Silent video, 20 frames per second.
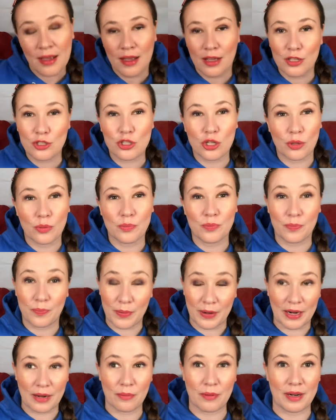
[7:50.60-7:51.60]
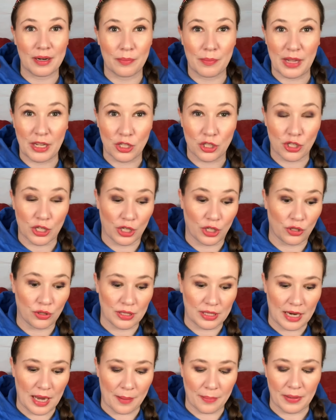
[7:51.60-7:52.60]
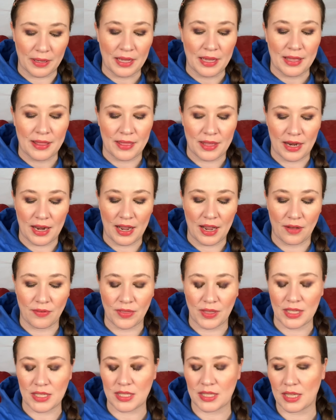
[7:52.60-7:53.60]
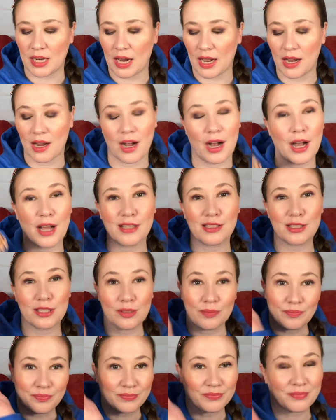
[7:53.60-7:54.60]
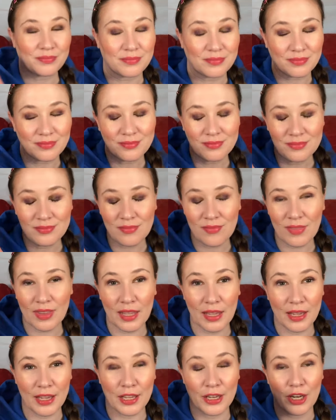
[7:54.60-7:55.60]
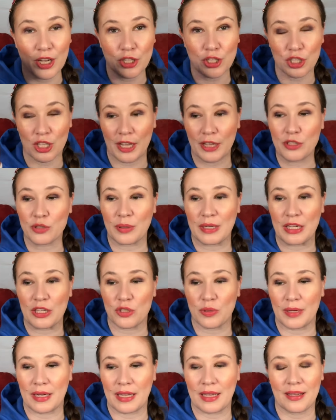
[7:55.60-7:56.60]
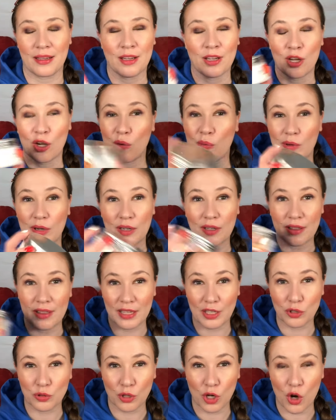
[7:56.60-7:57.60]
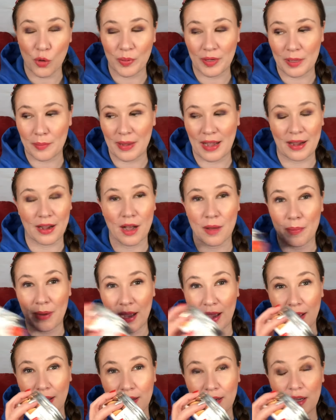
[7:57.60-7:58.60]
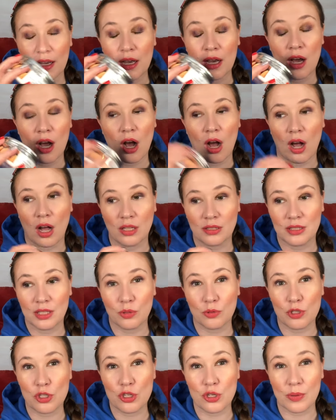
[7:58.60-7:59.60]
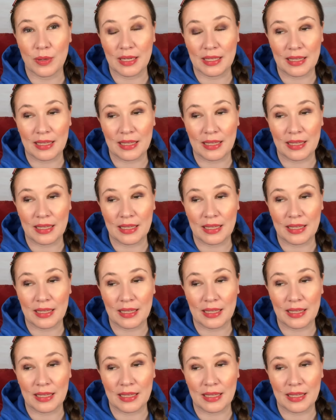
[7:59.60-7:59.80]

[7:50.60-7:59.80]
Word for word: So, but I want to make sure I use it up. Then I have this that I got in July 2020 when things were opening back up and Ulta was doing